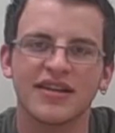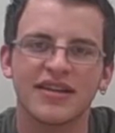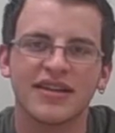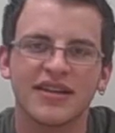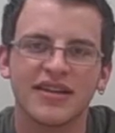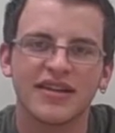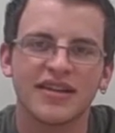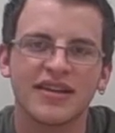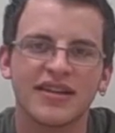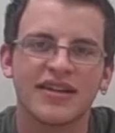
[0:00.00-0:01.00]
Oh, okay.
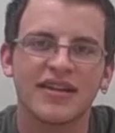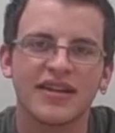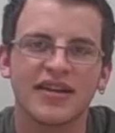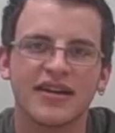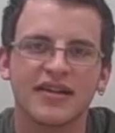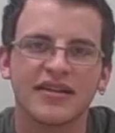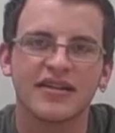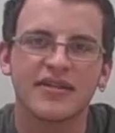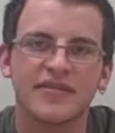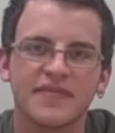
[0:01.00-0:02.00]

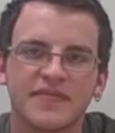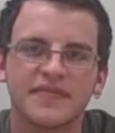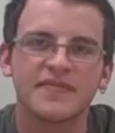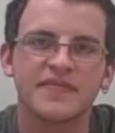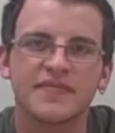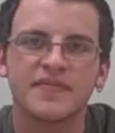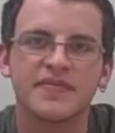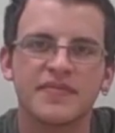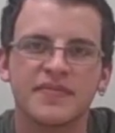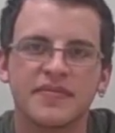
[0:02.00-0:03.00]
Okay. So
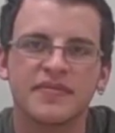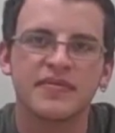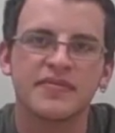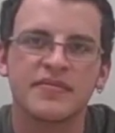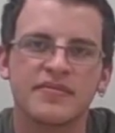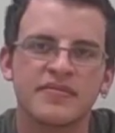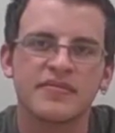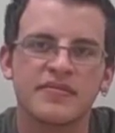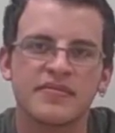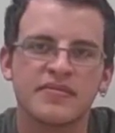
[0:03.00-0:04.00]
when
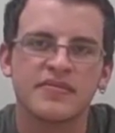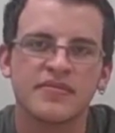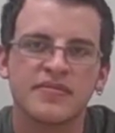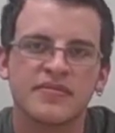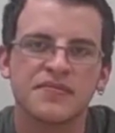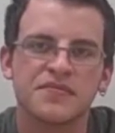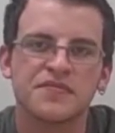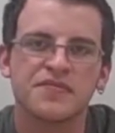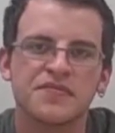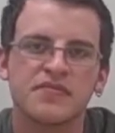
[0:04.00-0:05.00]
you
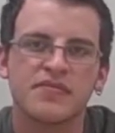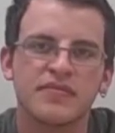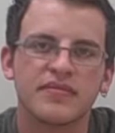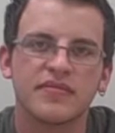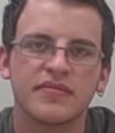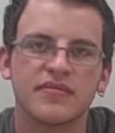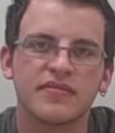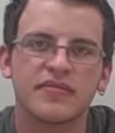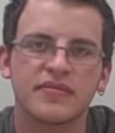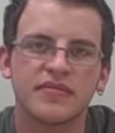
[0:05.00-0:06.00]
you
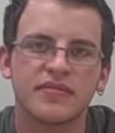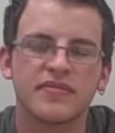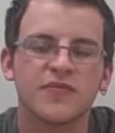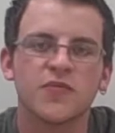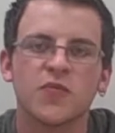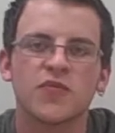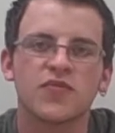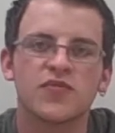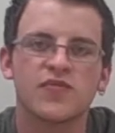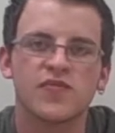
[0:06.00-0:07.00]
know started
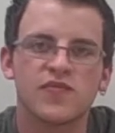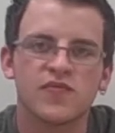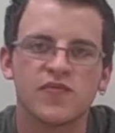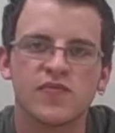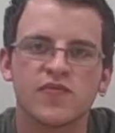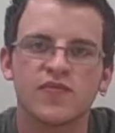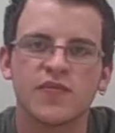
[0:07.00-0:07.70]
writing,